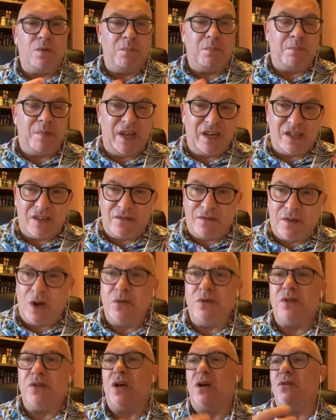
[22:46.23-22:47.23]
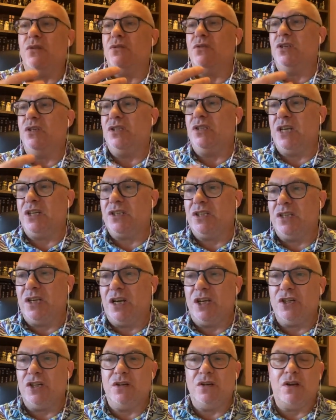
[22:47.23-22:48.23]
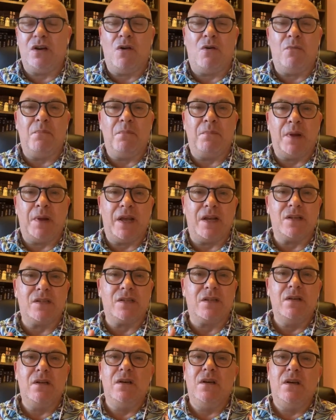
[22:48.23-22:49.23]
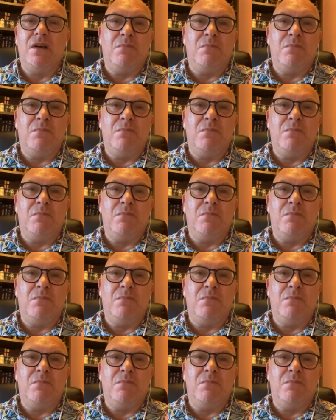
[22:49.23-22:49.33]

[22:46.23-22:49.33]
view picked photos and destination complex,